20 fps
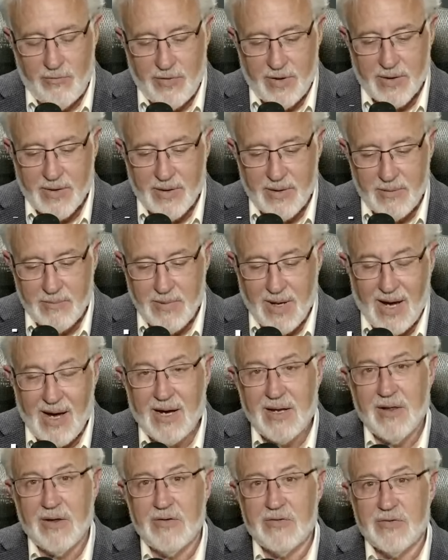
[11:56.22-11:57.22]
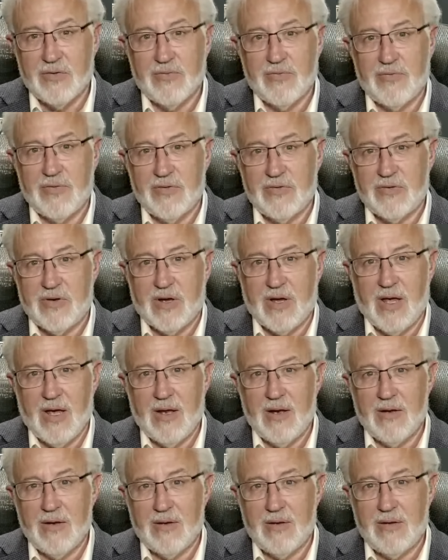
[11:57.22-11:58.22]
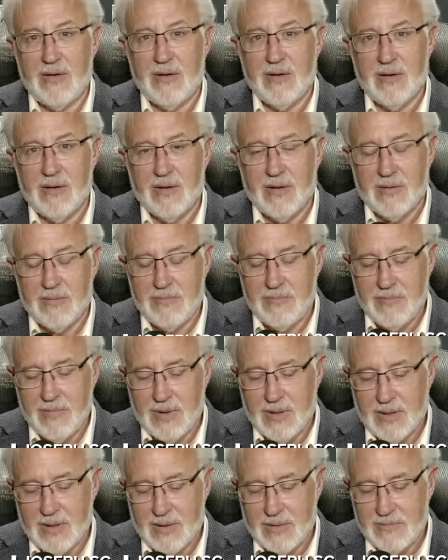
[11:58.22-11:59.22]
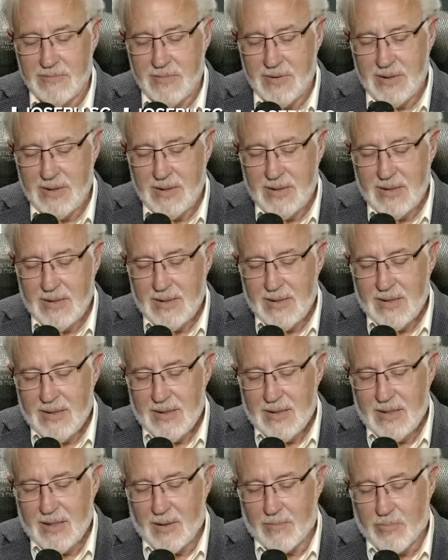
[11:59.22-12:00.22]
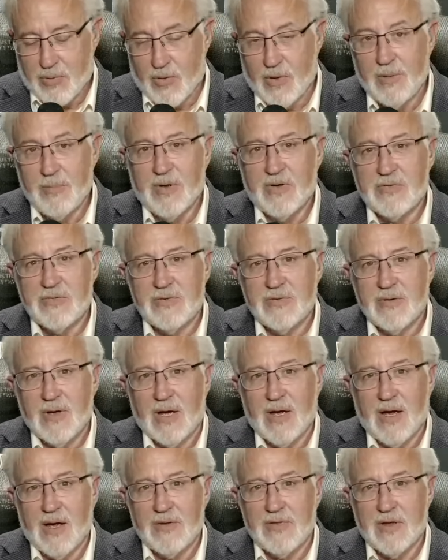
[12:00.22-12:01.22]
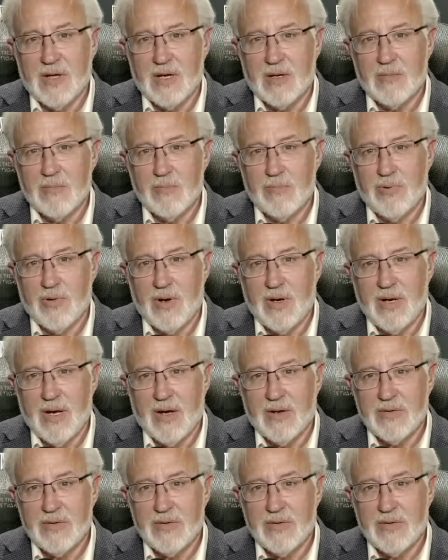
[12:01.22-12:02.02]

very highly sophisticated uh, uh, uh, premise, uh, I think, putting